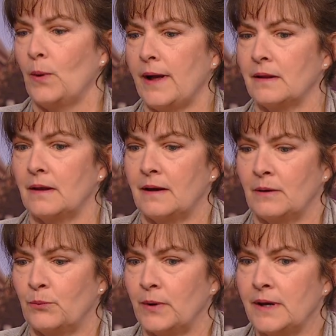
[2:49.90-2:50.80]
Well,
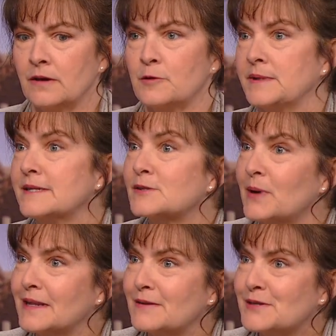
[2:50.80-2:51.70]
uh, we are the busiest
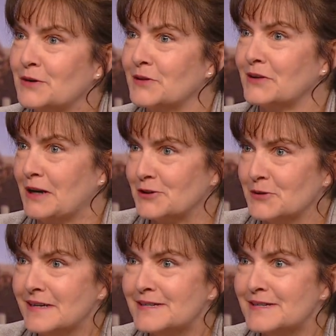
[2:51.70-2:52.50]
wildlife center in the country,